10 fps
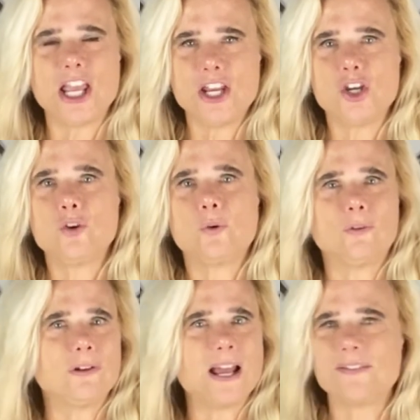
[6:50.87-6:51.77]
in
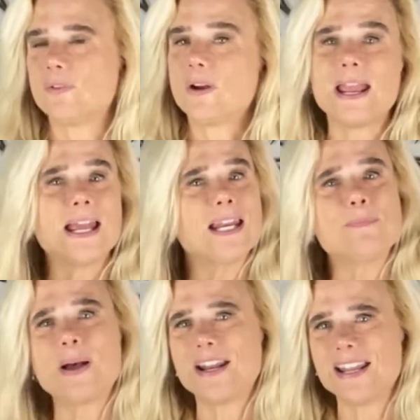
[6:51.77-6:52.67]
your life or
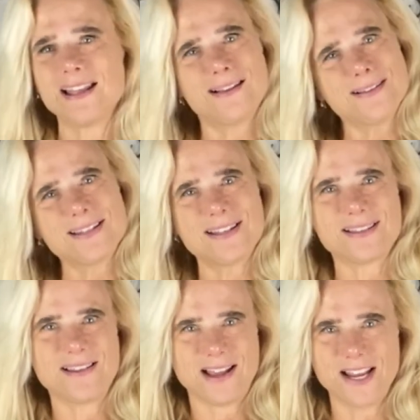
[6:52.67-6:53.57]
anybody else's
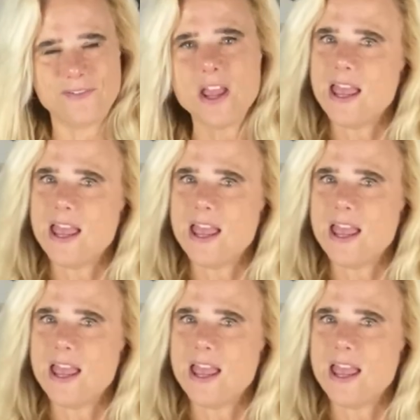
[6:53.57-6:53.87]
life,